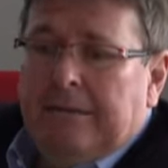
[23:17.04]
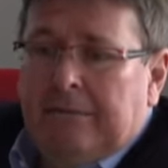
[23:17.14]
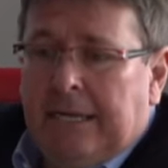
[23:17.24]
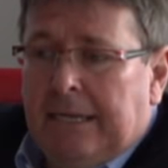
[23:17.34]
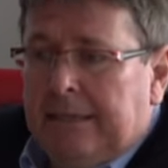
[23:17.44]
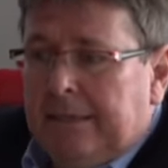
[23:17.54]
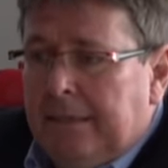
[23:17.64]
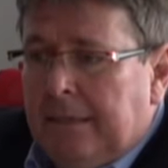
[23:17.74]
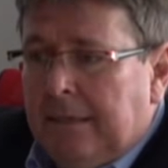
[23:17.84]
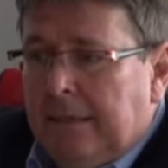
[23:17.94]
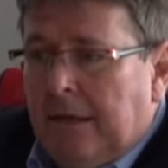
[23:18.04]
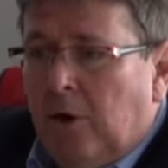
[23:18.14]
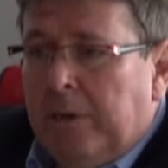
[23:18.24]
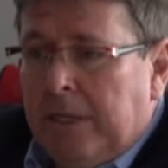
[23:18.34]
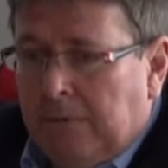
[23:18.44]
it, then
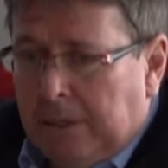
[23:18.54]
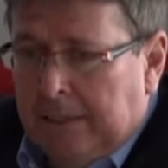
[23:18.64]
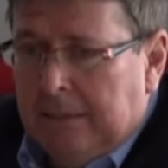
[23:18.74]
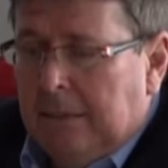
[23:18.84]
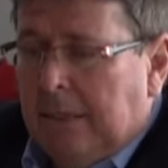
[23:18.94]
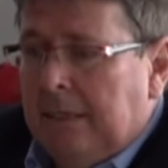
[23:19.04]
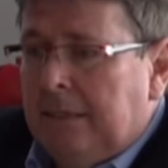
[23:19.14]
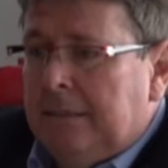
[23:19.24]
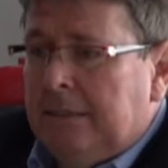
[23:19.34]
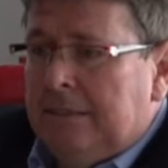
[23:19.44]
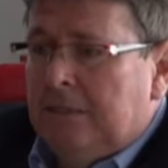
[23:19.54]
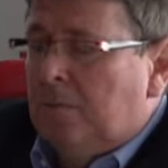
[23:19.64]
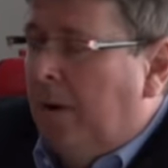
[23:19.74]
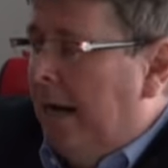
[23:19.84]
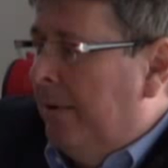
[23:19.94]
nobody will. And this
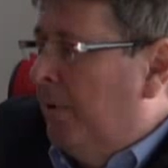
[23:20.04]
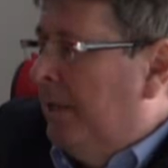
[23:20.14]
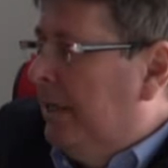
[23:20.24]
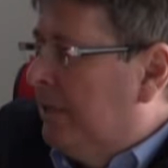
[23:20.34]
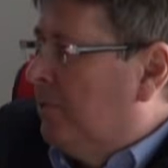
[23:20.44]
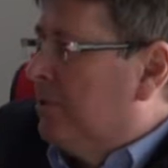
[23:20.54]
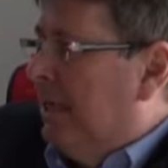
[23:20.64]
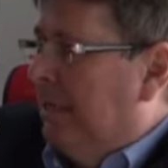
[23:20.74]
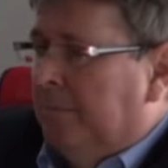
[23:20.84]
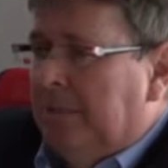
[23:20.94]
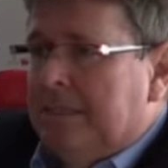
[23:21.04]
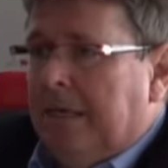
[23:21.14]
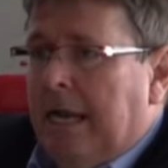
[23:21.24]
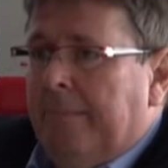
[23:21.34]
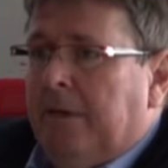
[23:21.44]
is why we need to set up this
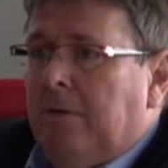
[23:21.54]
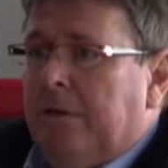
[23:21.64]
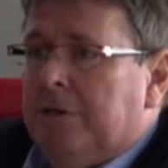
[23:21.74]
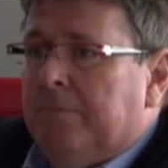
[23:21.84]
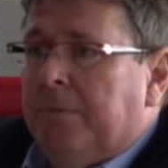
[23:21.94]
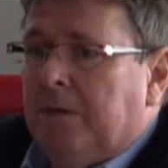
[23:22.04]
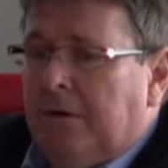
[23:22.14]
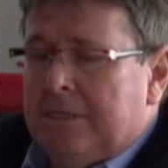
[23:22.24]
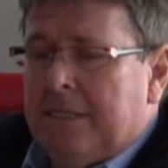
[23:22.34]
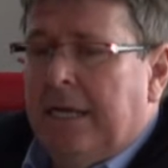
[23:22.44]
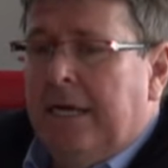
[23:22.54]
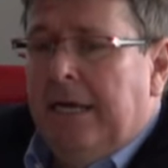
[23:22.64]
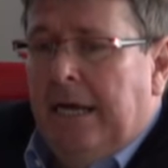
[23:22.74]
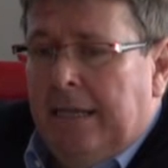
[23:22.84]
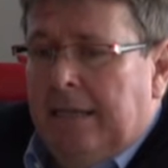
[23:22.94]
dynamic coalition, because
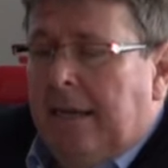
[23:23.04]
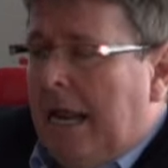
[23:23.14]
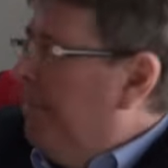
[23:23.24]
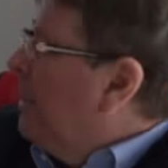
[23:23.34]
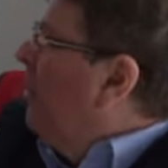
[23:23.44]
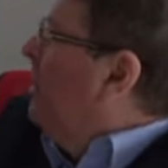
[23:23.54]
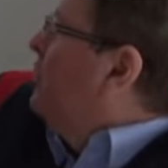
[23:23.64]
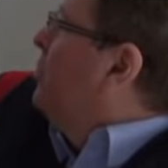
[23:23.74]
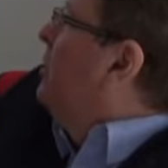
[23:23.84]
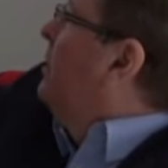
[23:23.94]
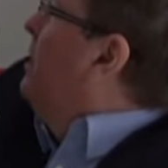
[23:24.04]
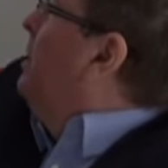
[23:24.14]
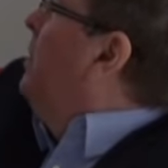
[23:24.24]
in the dynamic coalition,